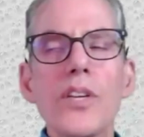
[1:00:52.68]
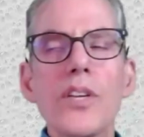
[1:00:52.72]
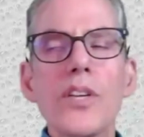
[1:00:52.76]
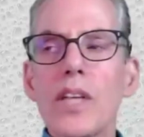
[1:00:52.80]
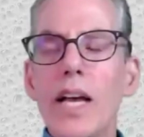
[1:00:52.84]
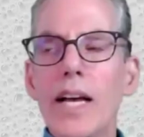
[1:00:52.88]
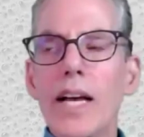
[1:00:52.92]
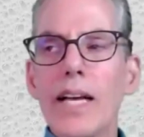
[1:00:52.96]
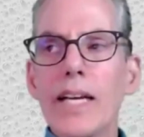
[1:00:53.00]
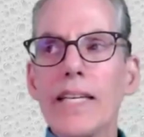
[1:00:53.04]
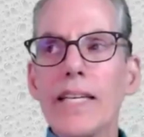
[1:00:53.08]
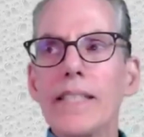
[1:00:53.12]

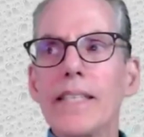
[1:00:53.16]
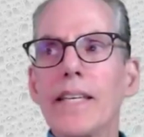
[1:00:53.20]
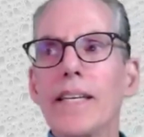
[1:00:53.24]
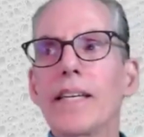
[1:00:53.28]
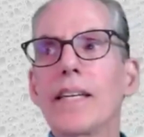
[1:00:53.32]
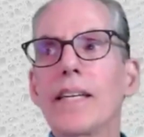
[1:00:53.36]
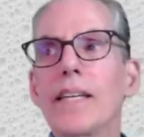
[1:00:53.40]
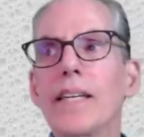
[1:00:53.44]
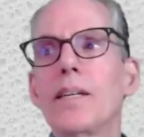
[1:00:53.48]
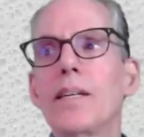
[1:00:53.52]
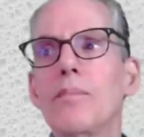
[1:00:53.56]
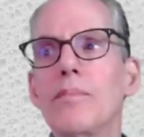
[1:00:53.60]
just
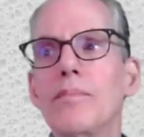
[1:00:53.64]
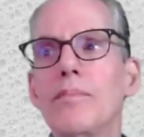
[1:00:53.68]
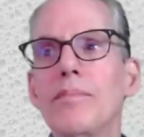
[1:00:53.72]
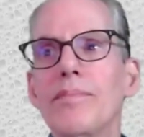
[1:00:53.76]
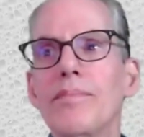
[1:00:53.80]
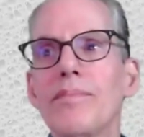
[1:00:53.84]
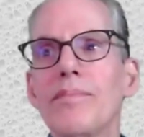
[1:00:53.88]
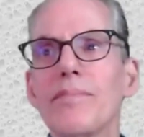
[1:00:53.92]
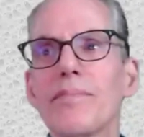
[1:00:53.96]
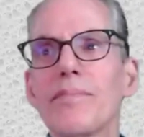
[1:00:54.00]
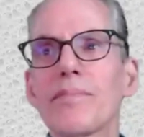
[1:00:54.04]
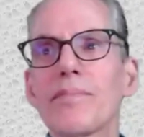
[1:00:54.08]
I
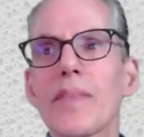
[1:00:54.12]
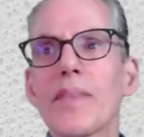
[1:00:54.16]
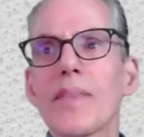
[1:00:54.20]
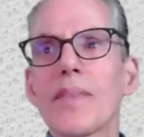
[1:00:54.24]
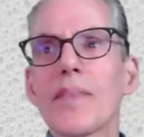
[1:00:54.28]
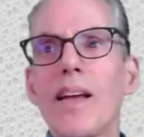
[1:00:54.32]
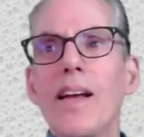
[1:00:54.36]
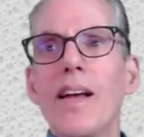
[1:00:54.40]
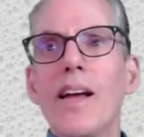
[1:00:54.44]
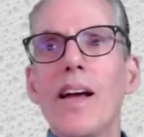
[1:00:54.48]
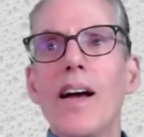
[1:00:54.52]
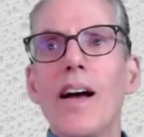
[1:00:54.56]

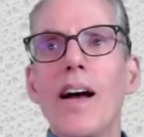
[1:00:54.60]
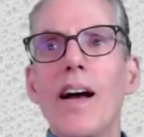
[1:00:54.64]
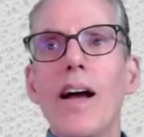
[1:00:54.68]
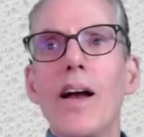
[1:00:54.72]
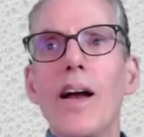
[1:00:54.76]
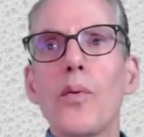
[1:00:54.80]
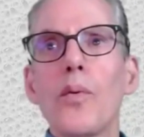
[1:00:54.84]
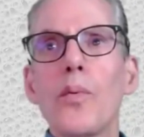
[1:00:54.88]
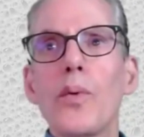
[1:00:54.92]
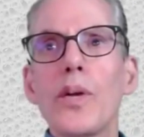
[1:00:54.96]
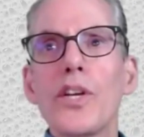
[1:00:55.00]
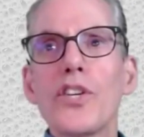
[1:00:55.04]

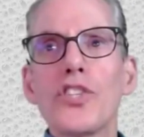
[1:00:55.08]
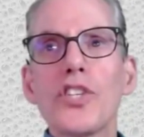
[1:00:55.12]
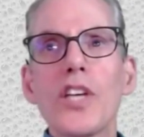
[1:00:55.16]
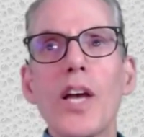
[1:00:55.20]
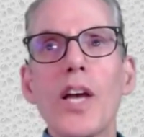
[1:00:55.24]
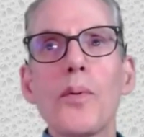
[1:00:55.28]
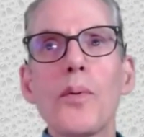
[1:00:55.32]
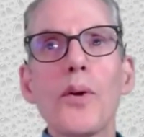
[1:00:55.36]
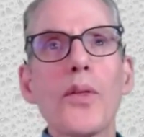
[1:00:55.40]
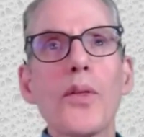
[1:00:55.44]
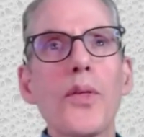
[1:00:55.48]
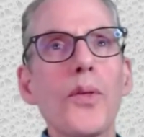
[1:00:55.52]
wish
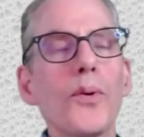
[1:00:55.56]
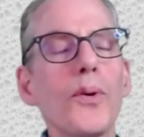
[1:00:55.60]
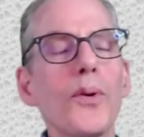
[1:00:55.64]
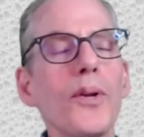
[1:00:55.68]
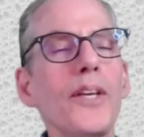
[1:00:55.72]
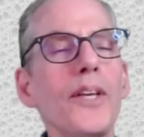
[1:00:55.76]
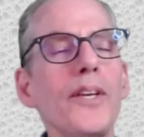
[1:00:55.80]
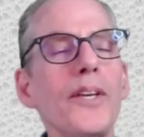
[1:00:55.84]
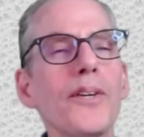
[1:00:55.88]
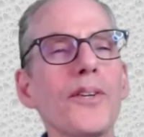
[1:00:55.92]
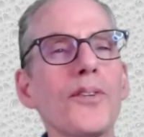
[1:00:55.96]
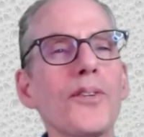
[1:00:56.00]
I were
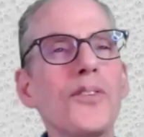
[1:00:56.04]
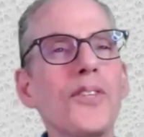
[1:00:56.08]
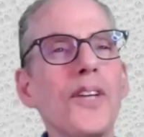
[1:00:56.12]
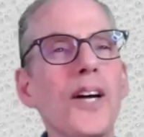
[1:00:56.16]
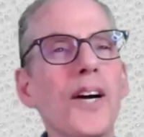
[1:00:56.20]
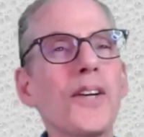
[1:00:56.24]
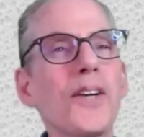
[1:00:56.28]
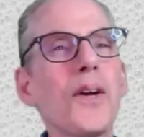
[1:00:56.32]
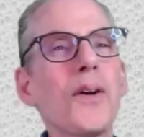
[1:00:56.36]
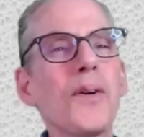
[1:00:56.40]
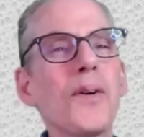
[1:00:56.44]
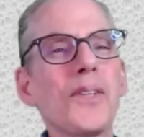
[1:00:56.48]
30 years
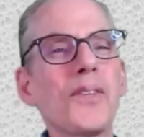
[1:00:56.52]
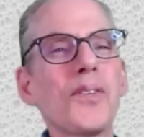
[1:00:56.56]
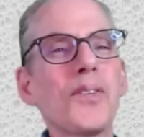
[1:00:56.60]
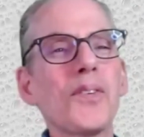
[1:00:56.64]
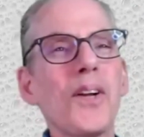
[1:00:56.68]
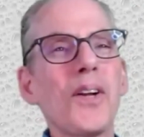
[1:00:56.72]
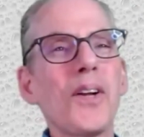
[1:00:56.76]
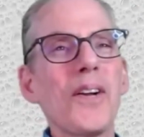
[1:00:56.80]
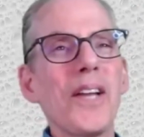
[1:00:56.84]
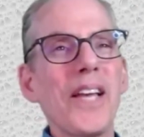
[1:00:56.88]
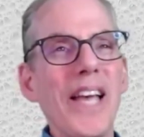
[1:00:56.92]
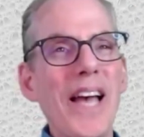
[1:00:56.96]
younger and
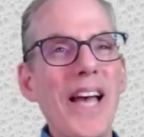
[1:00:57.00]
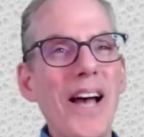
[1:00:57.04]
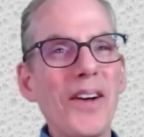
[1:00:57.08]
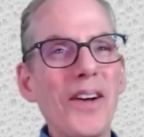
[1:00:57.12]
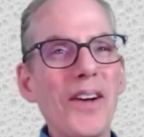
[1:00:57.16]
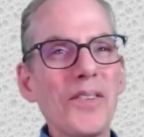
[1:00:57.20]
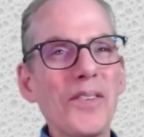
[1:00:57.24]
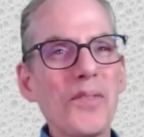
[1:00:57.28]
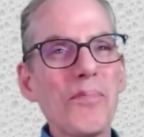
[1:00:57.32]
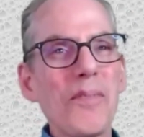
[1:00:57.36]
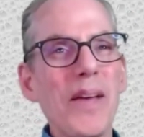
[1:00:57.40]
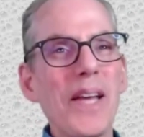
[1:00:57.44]
starting
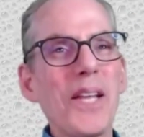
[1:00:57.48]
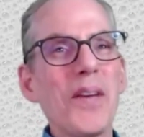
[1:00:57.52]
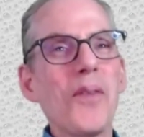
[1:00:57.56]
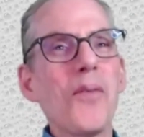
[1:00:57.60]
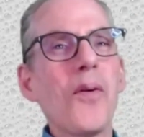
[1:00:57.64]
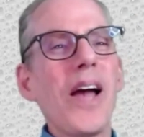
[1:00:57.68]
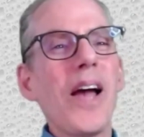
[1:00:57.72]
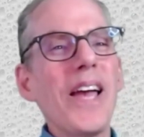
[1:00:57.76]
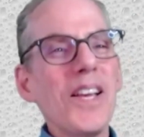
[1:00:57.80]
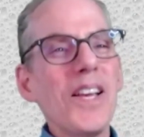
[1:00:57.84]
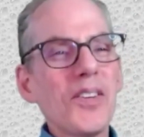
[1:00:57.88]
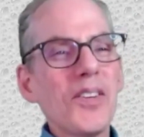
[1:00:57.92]
out in many
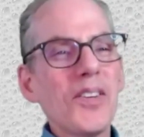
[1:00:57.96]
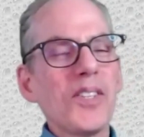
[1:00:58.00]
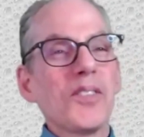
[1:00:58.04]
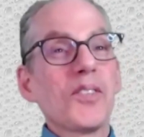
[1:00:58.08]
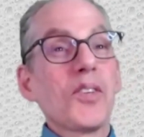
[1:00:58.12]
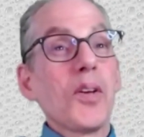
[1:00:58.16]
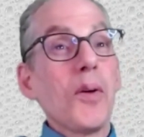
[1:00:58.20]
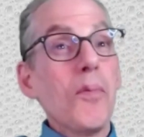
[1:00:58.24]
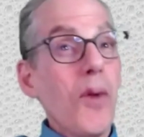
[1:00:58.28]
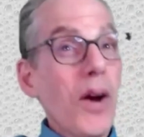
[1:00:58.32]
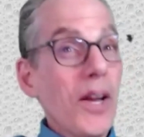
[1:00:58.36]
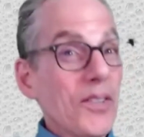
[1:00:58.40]
ways, in
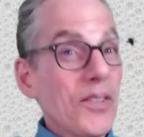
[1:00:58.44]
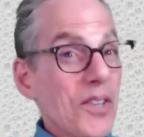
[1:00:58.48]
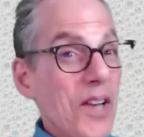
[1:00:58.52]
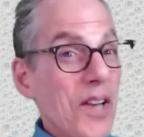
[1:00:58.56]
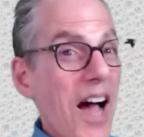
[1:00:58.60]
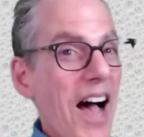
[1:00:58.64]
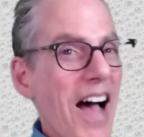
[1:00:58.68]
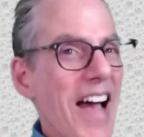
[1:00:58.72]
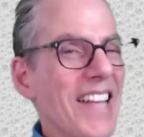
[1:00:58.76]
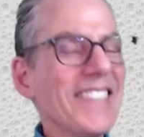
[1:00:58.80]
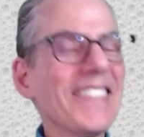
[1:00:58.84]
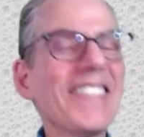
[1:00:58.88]
some ways
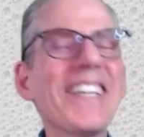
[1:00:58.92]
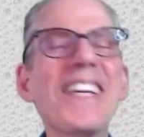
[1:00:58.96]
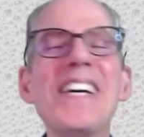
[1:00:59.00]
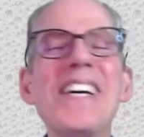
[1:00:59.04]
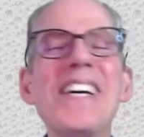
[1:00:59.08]
not.